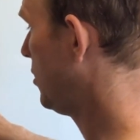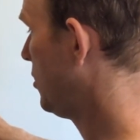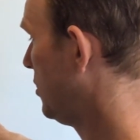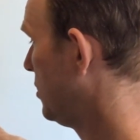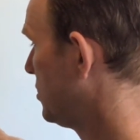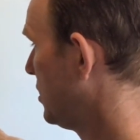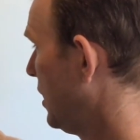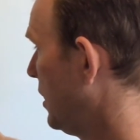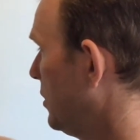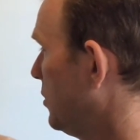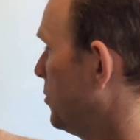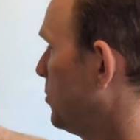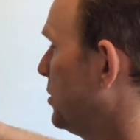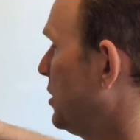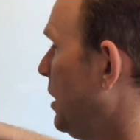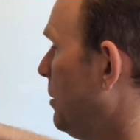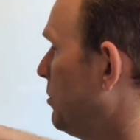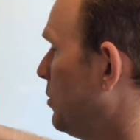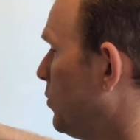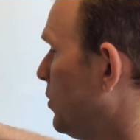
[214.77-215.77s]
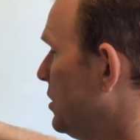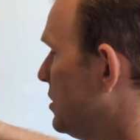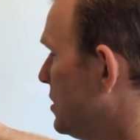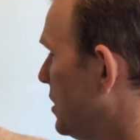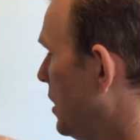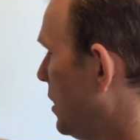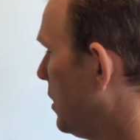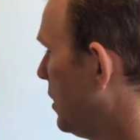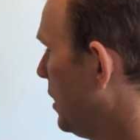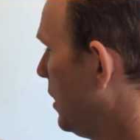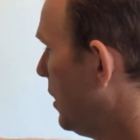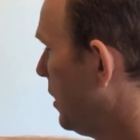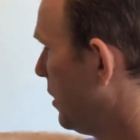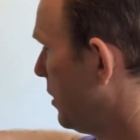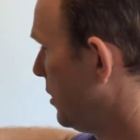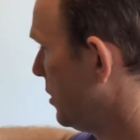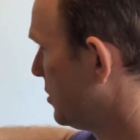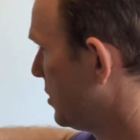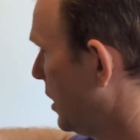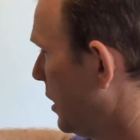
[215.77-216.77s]
this handler became the reset,
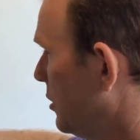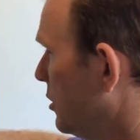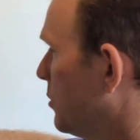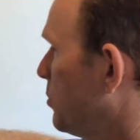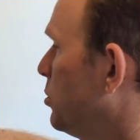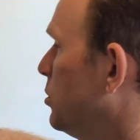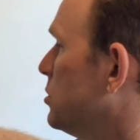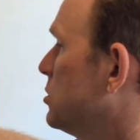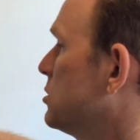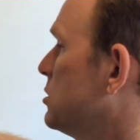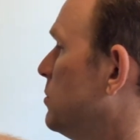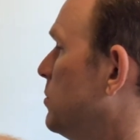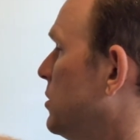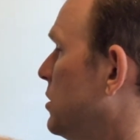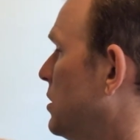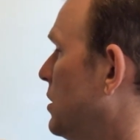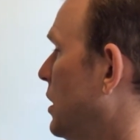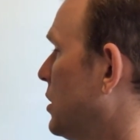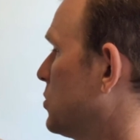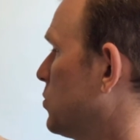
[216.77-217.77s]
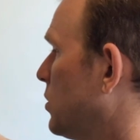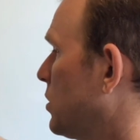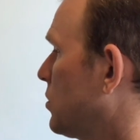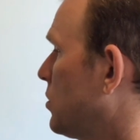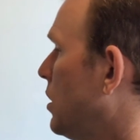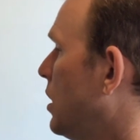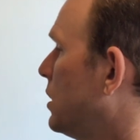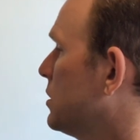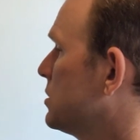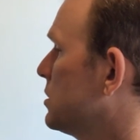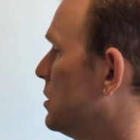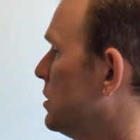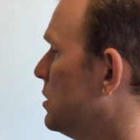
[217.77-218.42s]
this handler pushed to be the next one across,